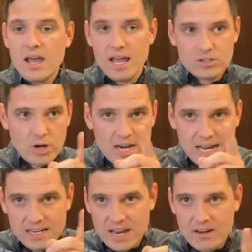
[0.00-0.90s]
and try to
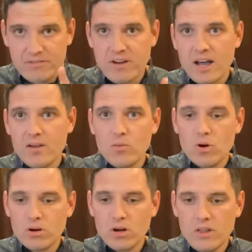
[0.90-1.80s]
identify
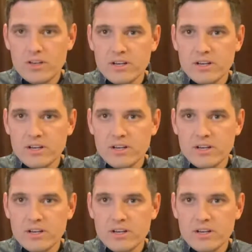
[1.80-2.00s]
what are all the